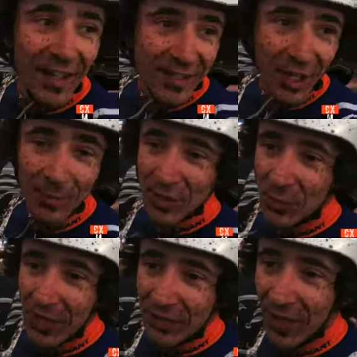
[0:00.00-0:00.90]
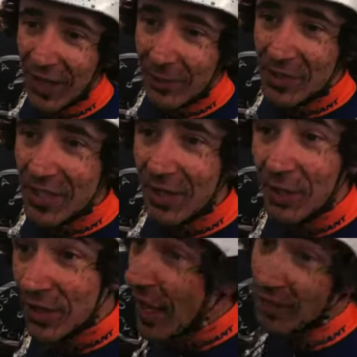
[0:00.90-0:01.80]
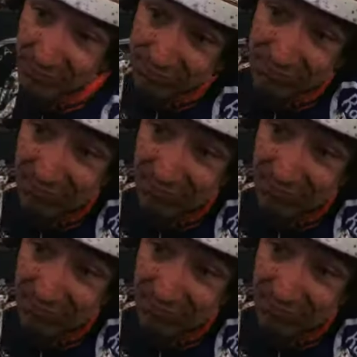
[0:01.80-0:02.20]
It's going to be sweet if that happens. Yeah.